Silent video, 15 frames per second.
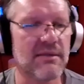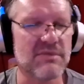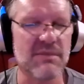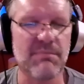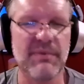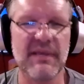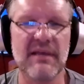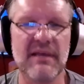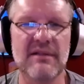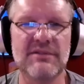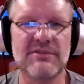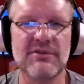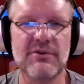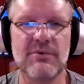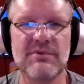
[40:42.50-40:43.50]
the
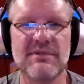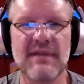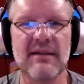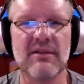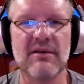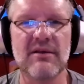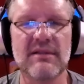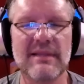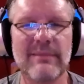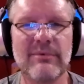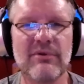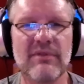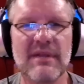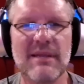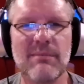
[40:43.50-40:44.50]
PL2 was an analog
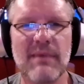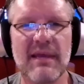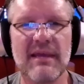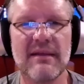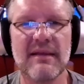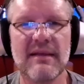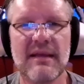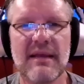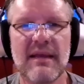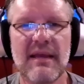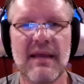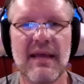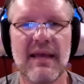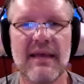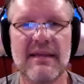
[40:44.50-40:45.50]
limiter that he made,
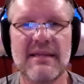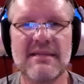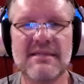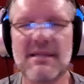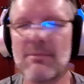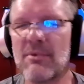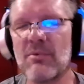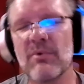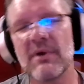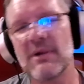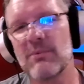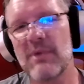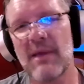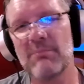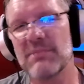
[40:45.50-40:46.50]
and he sent me one,
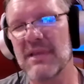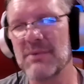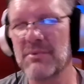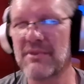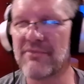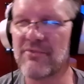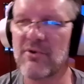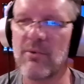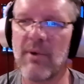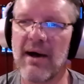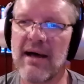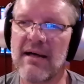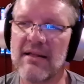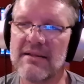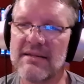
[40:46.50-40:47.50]
and I played with it for a
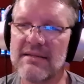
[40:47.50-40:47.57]
while, and